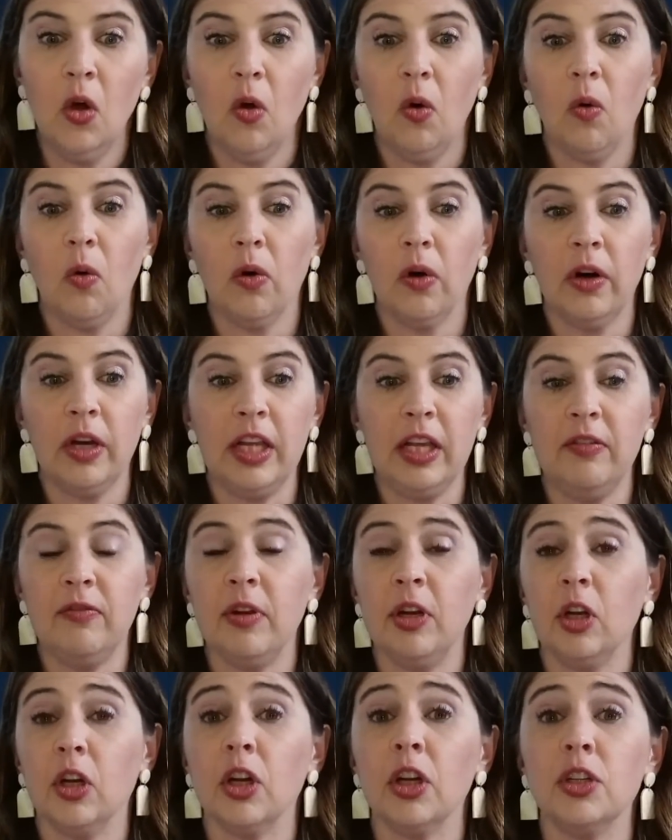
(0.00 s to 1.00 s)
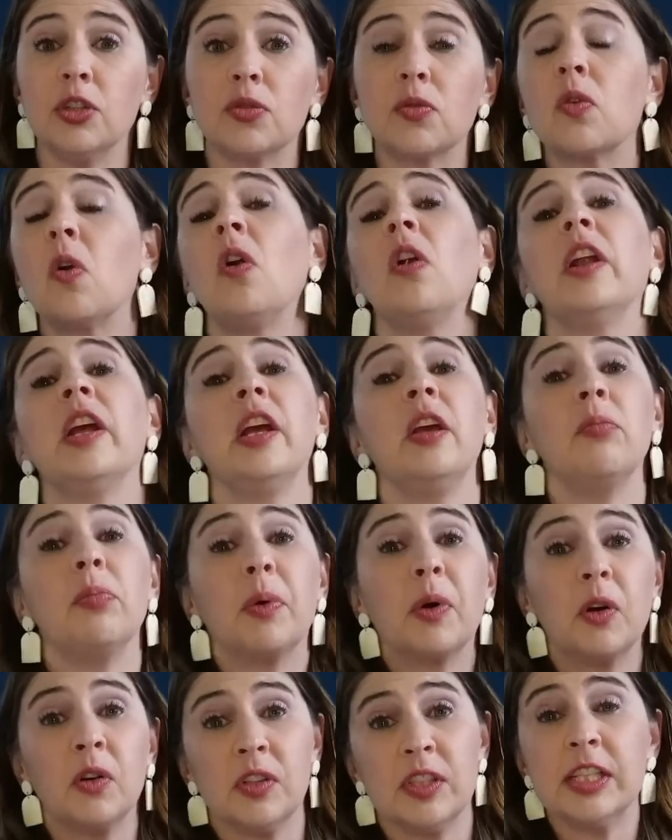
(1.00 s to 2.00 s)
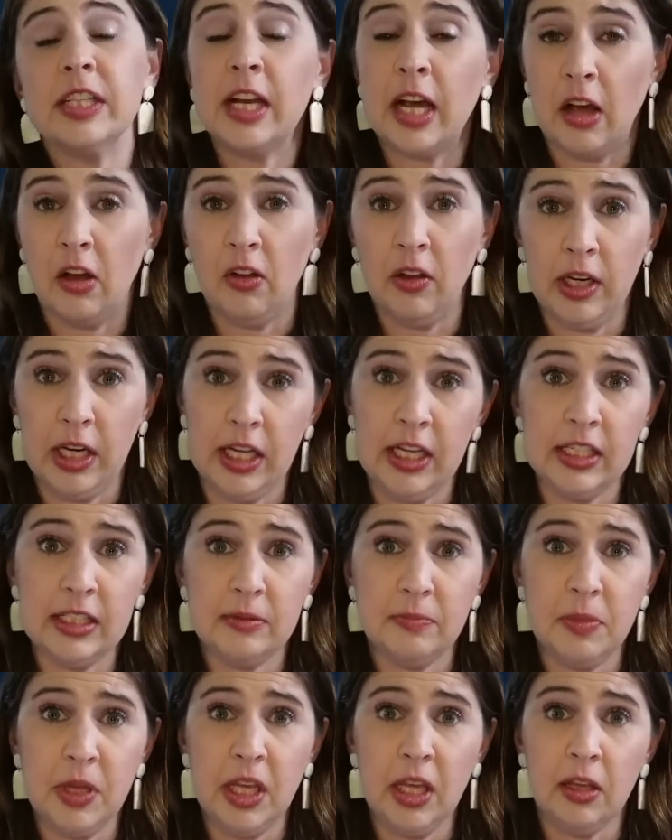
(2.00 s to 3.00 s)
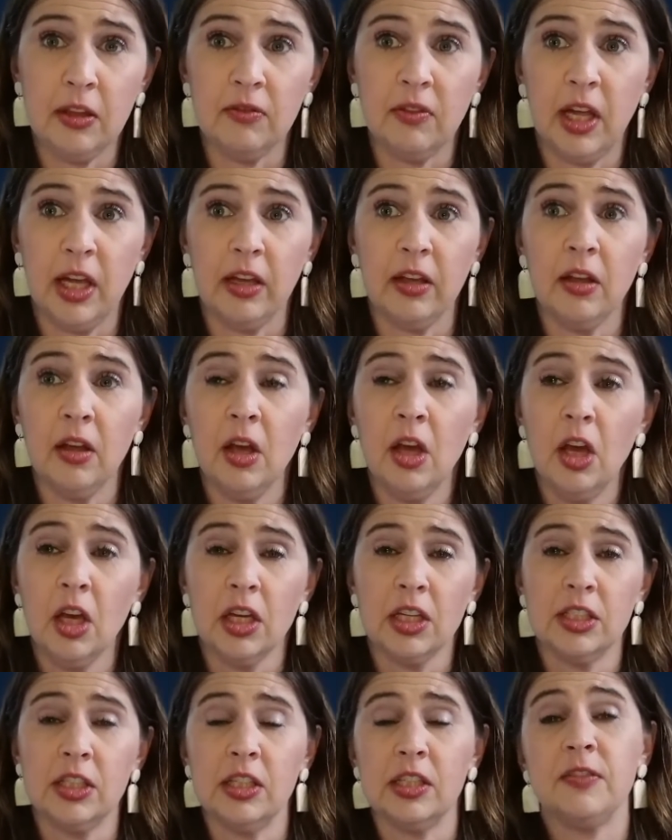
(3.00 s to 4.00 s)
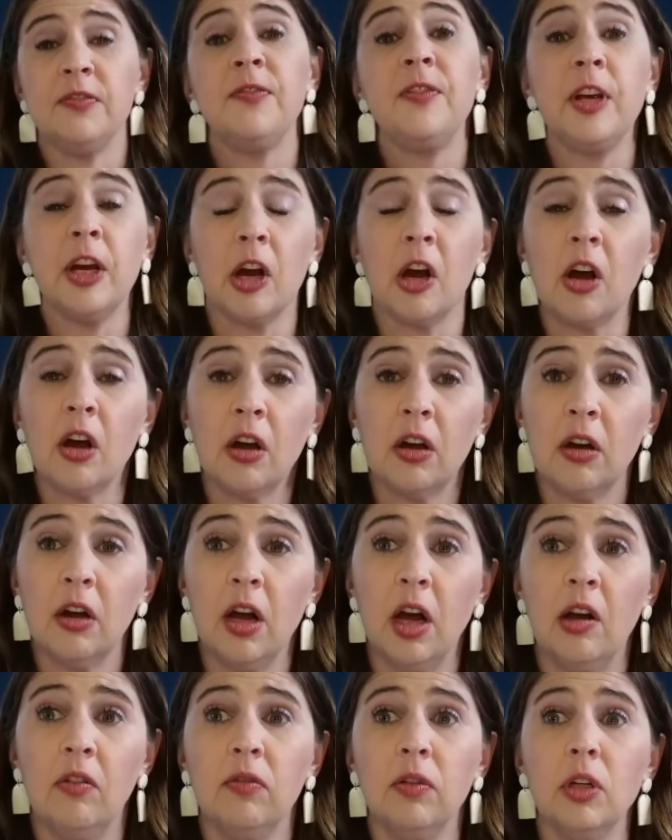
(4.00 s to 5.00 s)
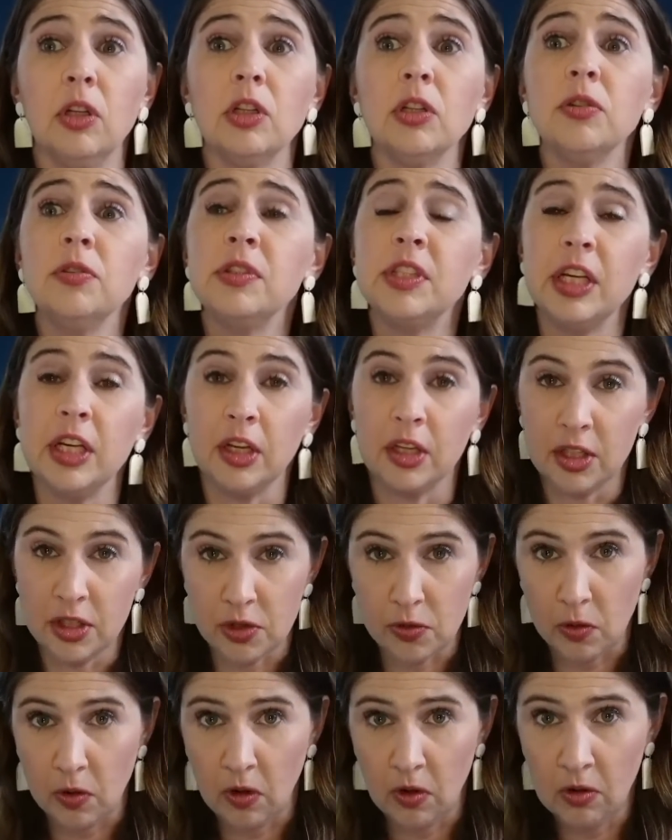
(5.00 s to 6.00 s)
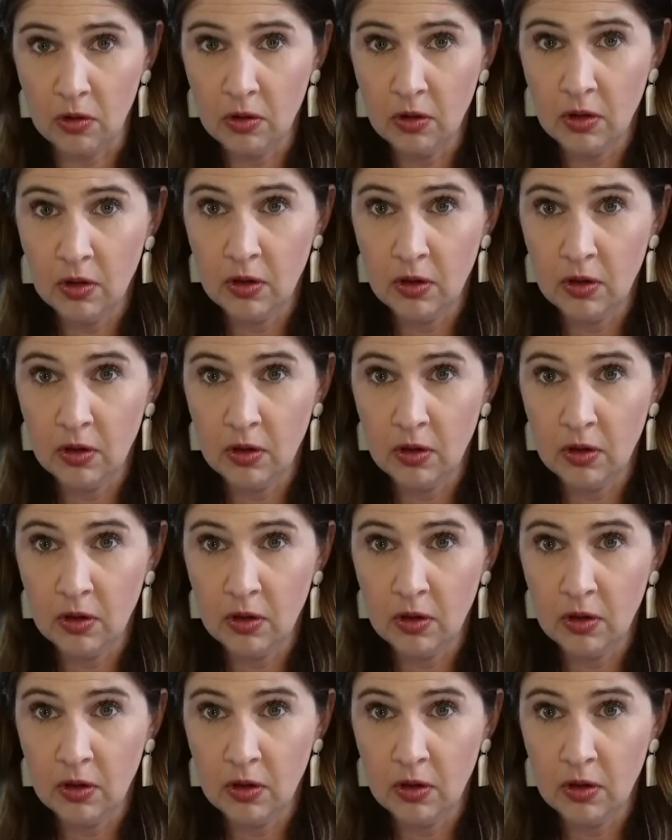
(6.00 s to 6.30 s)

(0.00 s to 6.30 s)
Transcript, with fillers: or even controlling personalities, being like, because it's fear of losing control.